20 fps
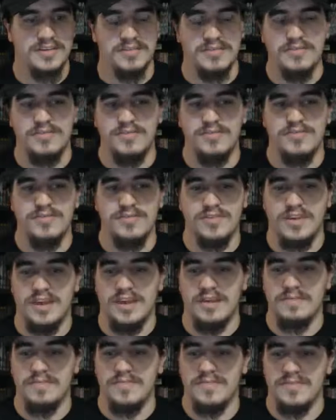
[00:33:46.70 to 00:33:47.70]
'Cause
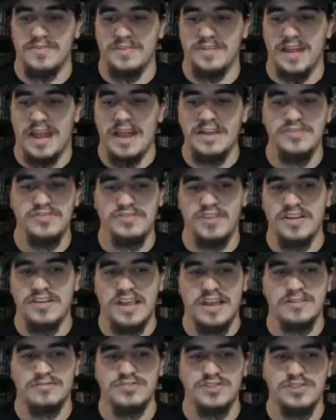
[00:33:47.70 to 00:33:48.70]
it, I just liked
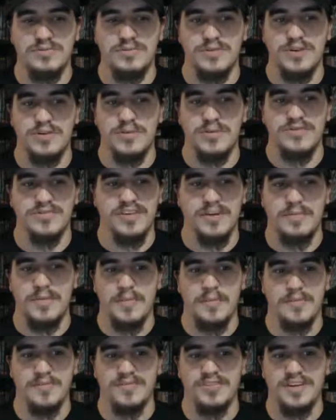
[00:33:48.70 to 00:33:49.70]
how she would always come
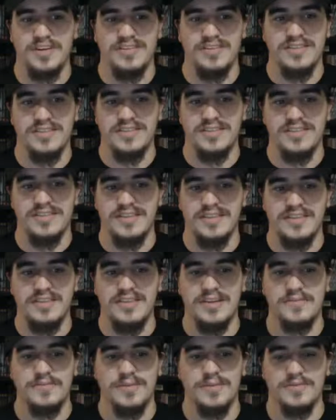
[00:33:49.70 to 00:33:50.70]
up with like the
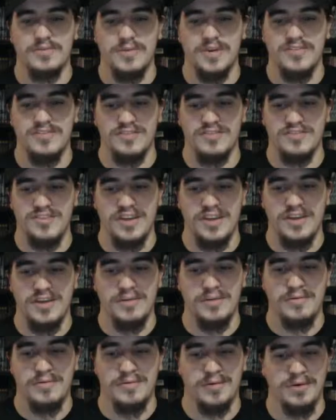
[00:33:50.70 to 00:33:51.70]
different ways to say
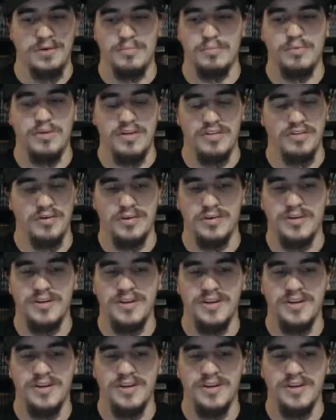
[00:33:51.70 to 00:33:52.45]
her brother,